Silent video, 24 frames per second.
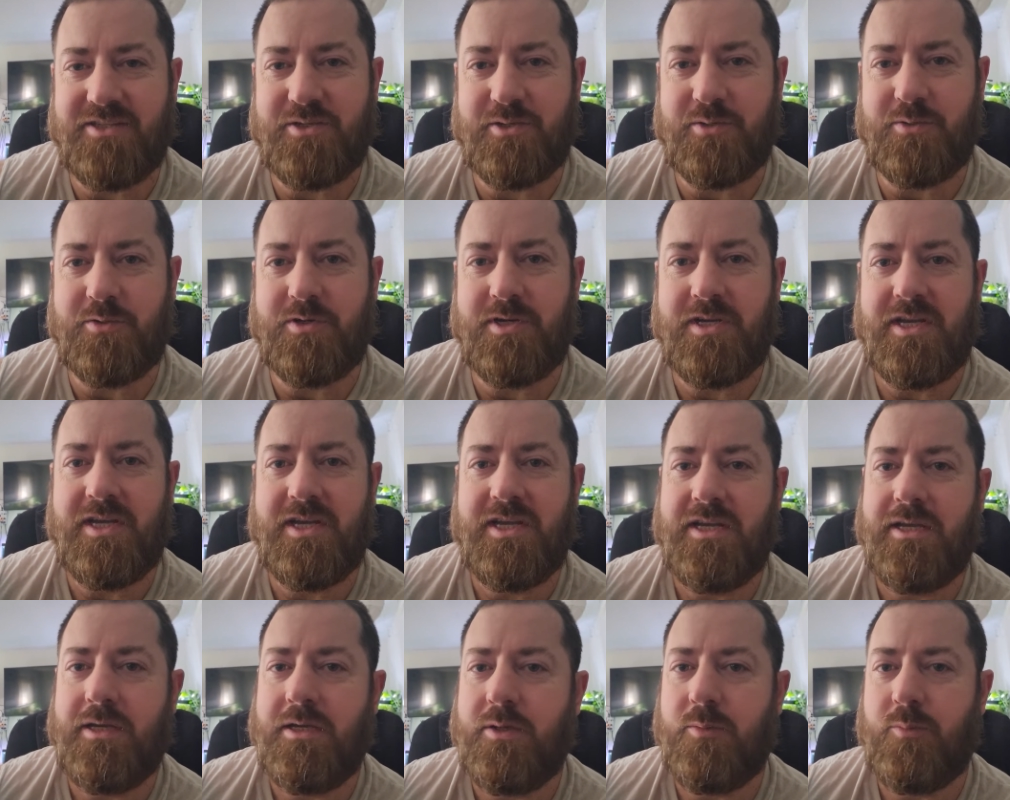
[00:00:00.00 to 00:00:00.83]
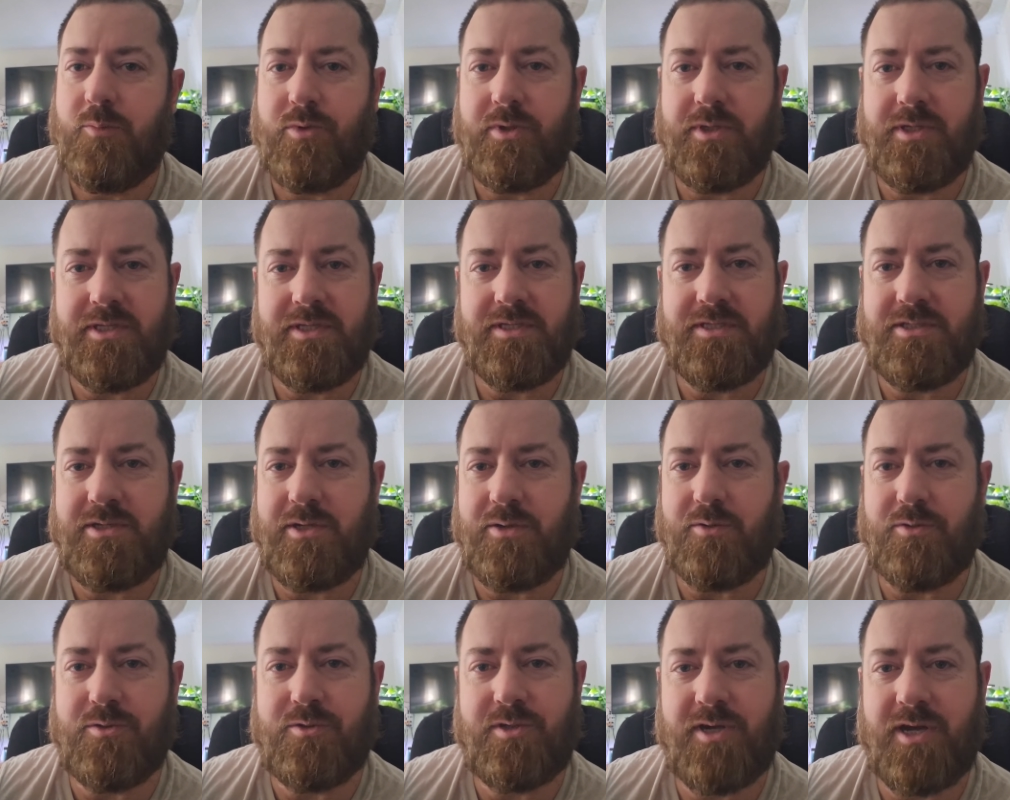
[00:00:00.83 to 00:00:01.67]
So please
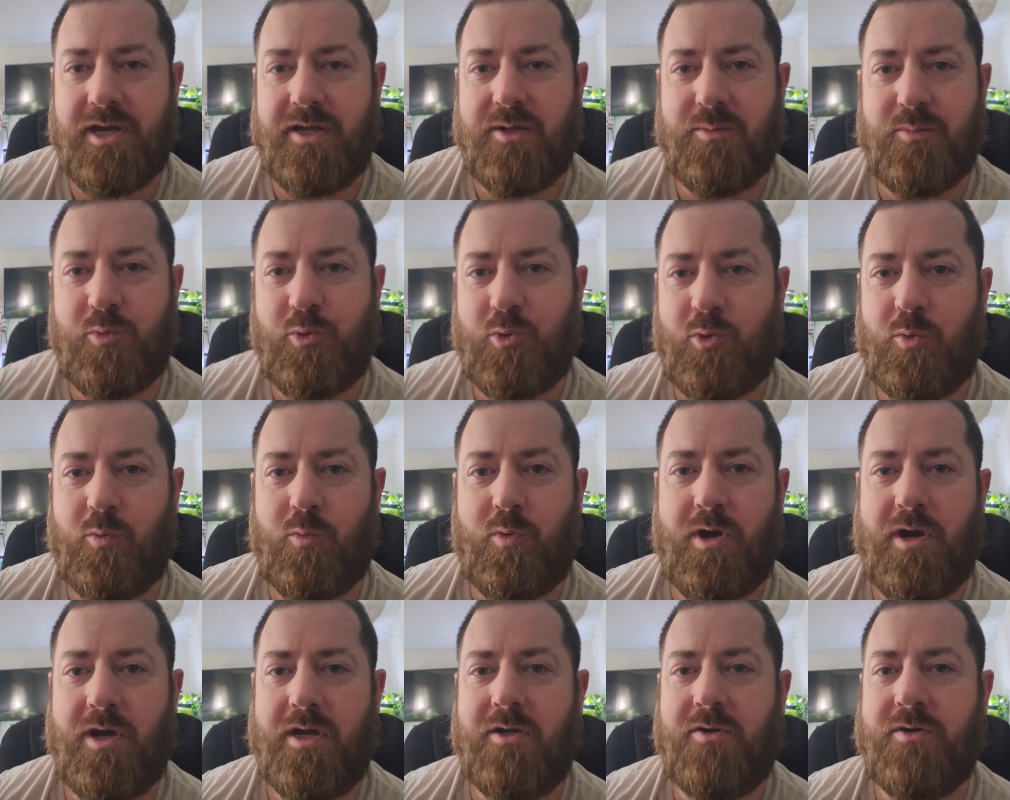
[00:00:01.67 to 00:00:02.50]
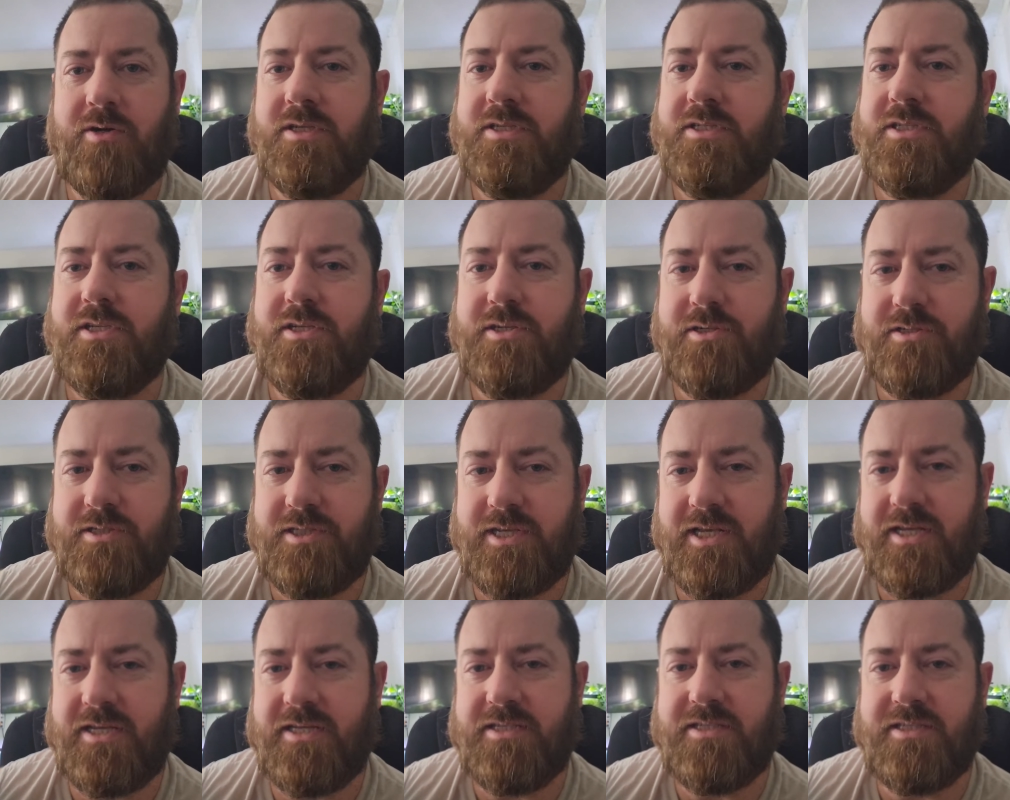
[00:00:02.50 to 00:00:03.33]
don't try to pour water into your
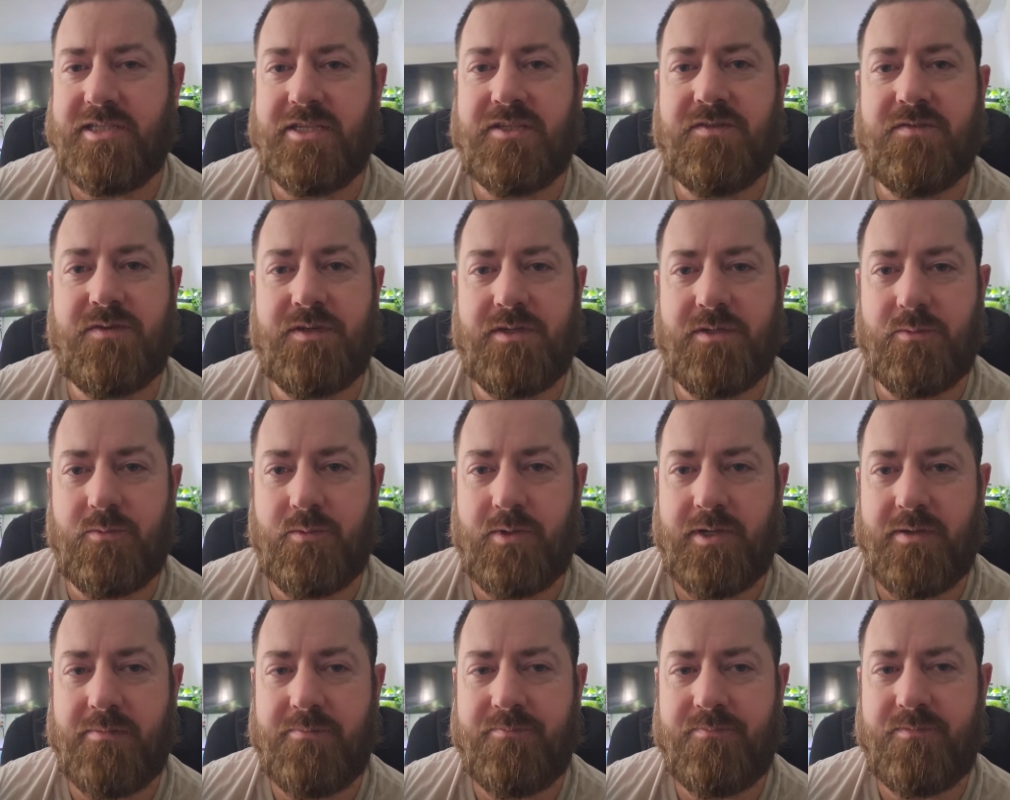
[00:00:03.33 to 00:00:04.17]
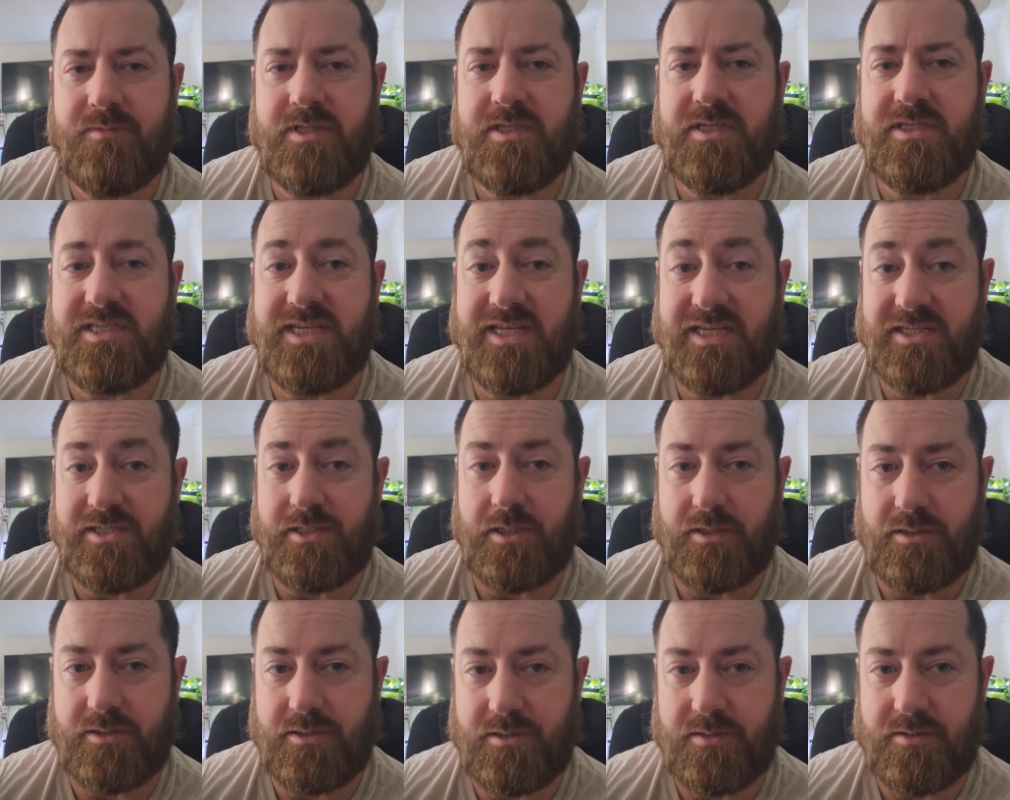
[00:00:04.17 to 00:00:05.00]
tank 6 feet away. 6
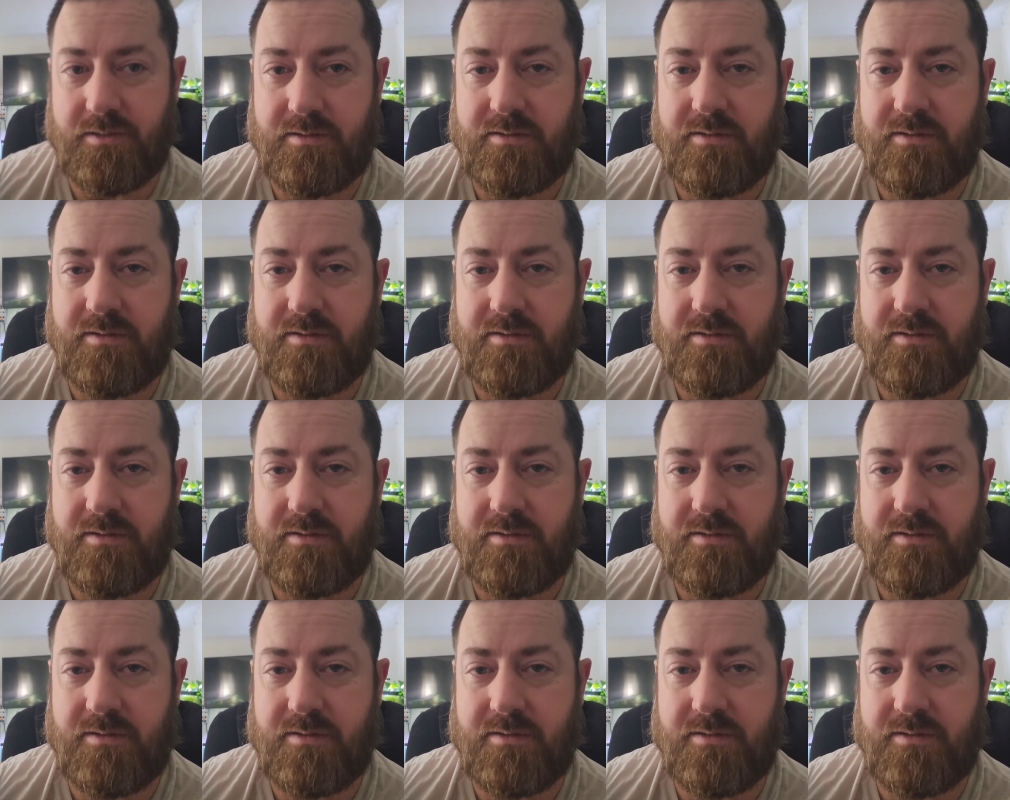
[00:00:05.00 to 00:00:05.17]
inches.